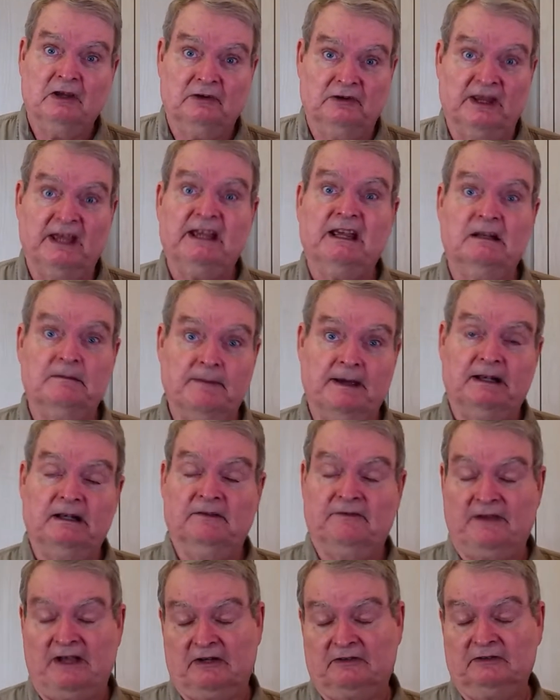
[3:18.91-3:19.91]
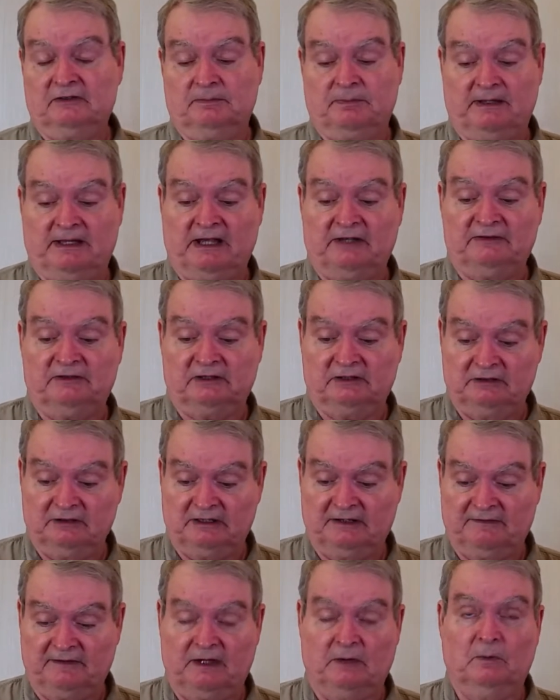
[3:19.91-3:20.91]
They can manufacture plastic good
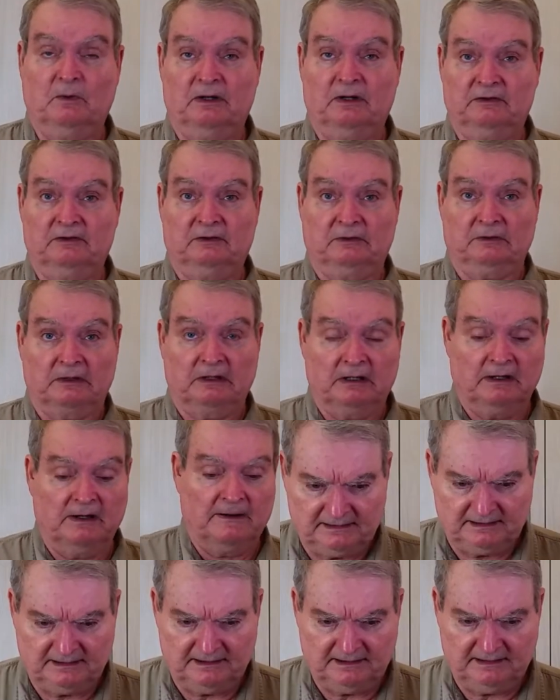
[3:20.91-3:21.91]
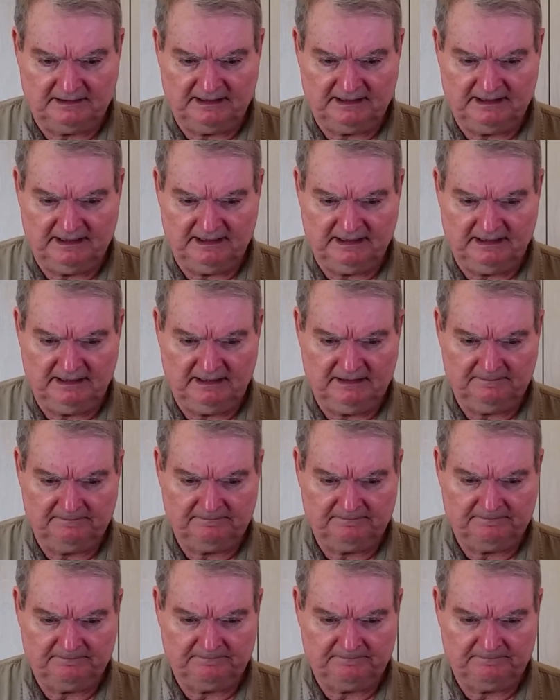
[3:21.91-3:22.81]
if they want to. The